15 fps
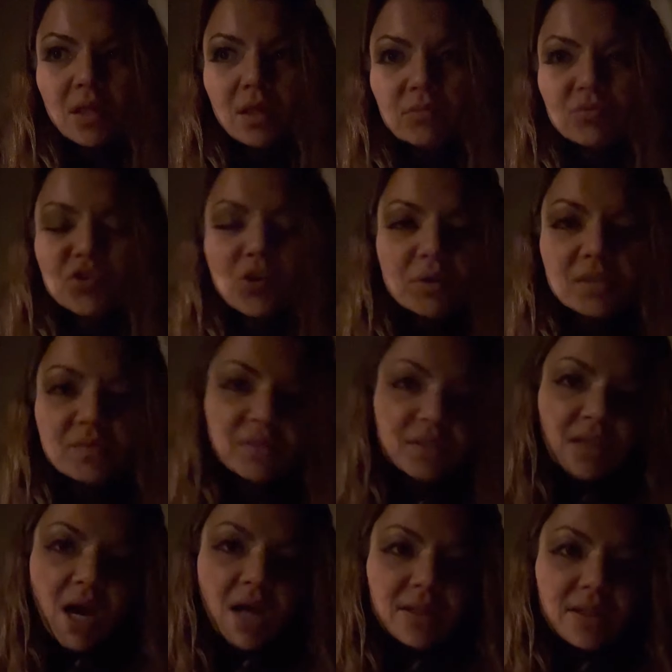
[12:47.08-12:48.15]
Joseph
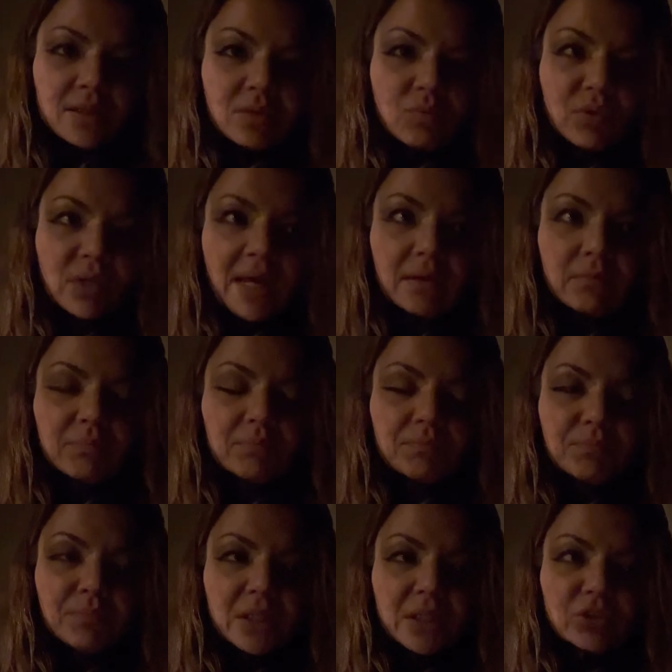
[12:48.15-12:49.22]
Stalin, when I
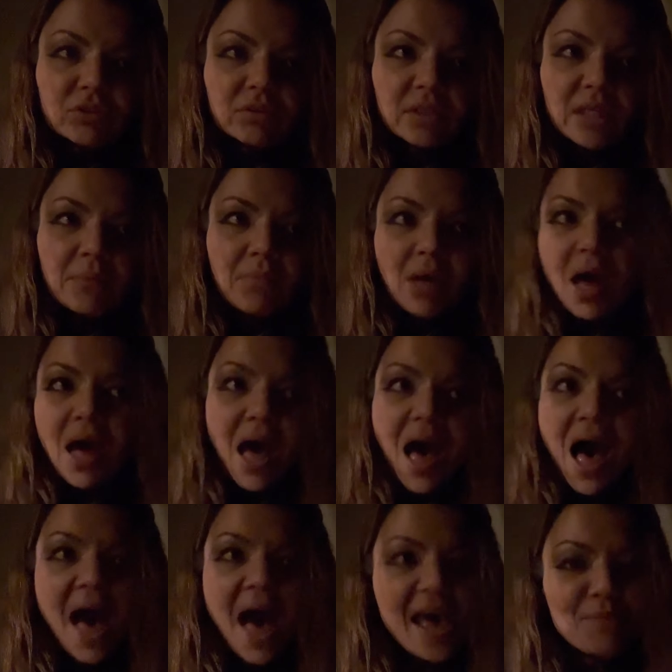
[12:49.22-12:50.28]
picture him,
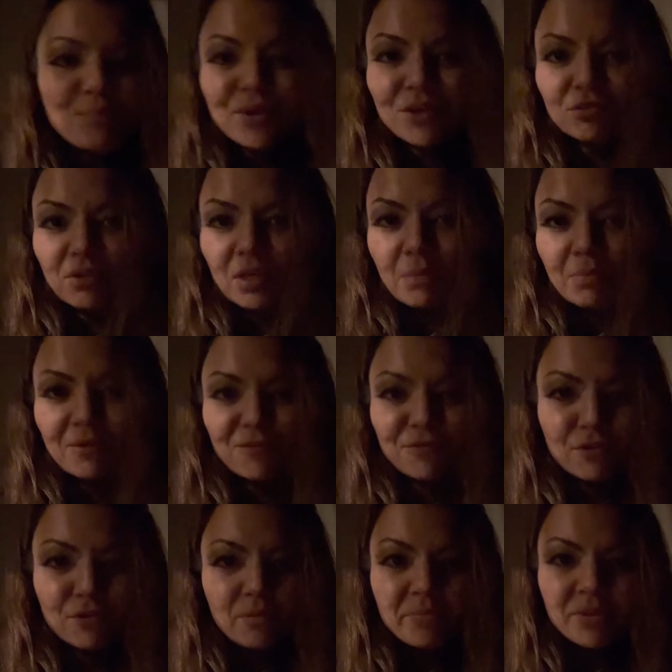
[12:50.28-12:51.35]
I picture him in
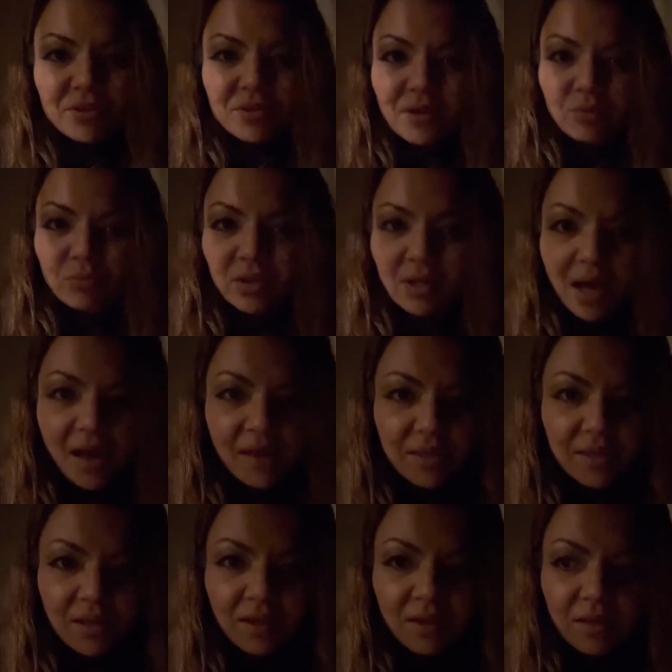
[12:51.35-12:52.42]
full military
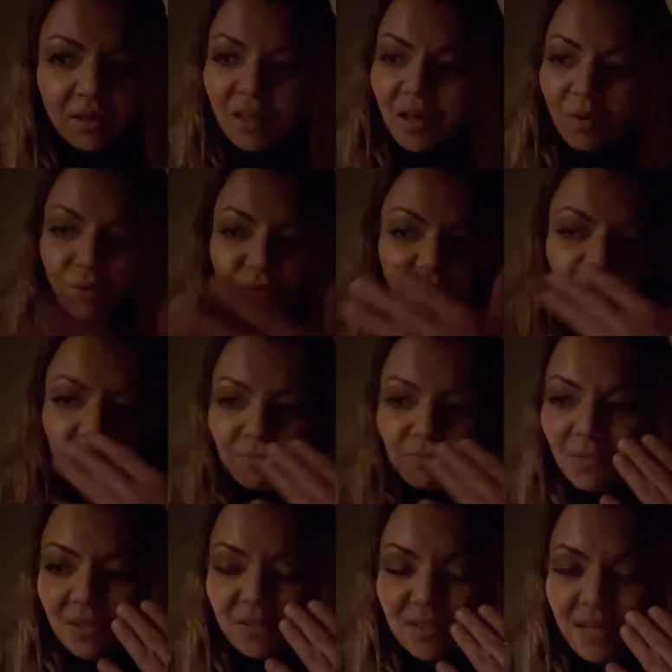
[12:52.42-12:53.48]
regalia with his
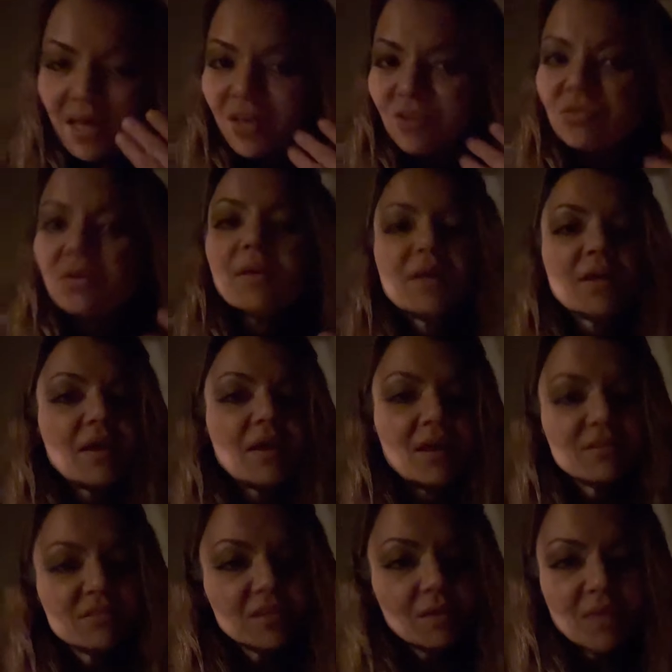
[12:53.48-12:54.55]
mustache and
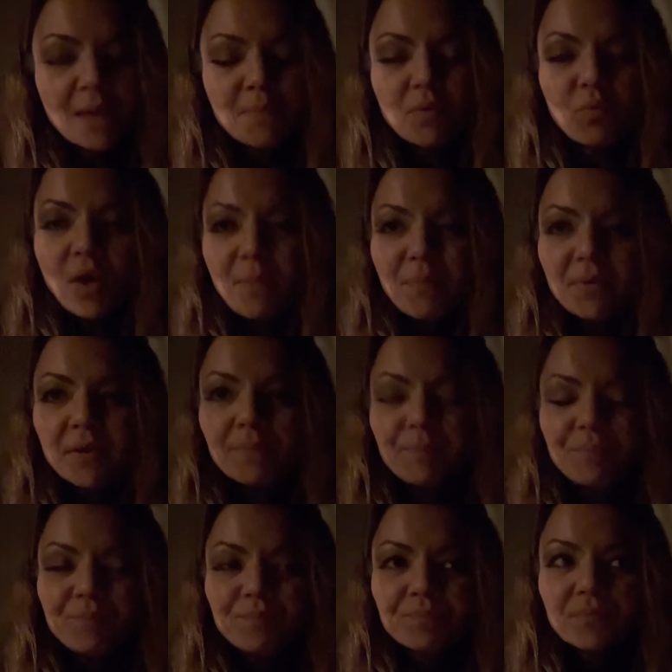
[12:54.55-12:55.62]
some type of weapon.
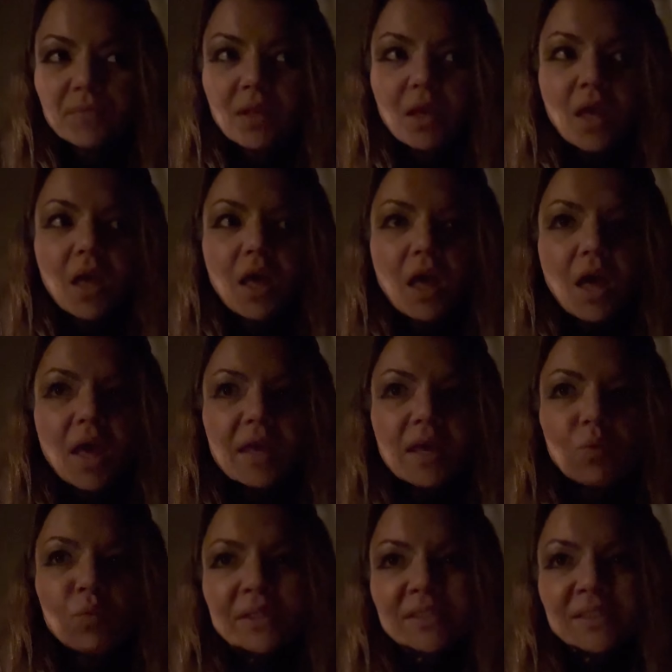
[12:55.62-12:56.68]

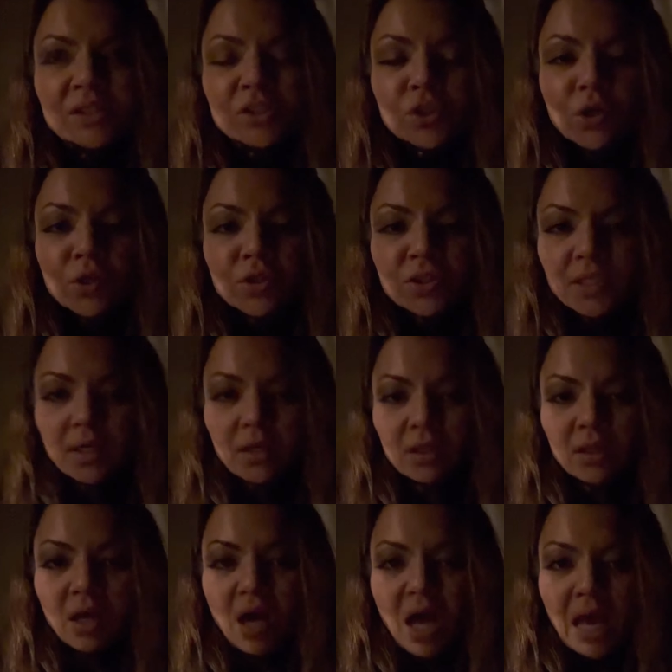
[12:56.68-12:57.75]
Winston Churchill,
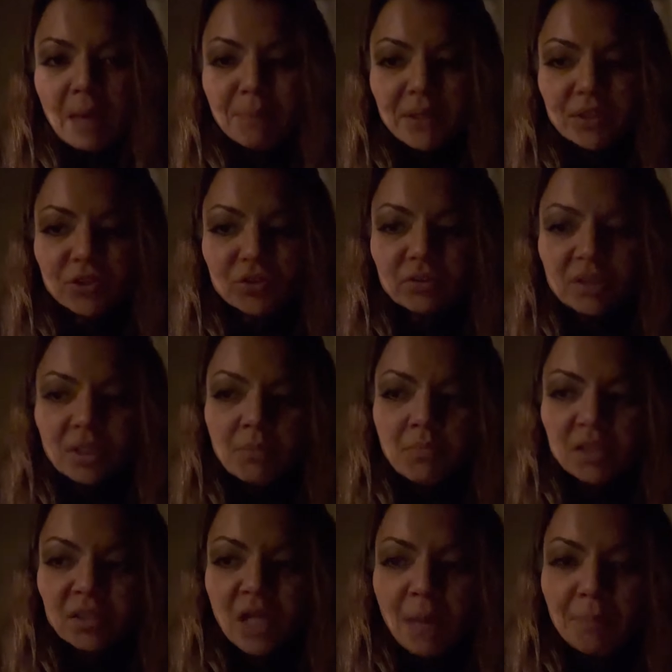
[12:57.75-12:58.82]
I picture him
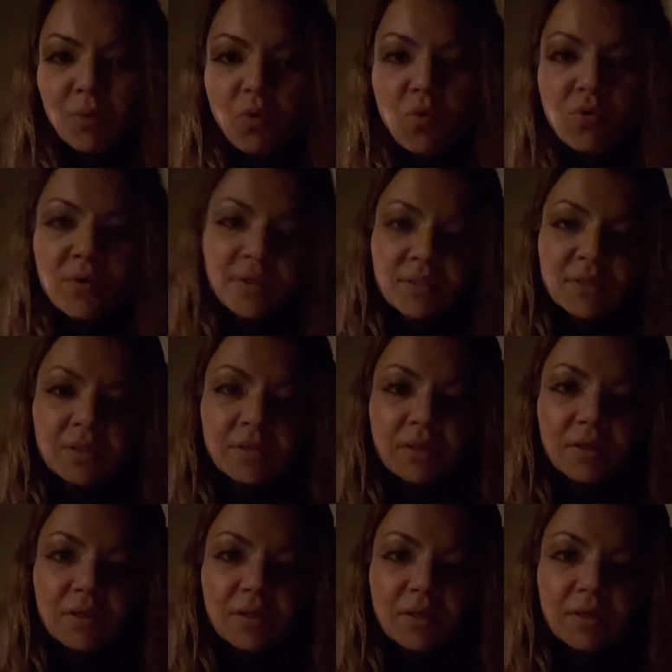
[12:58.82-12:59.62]
atop a horse,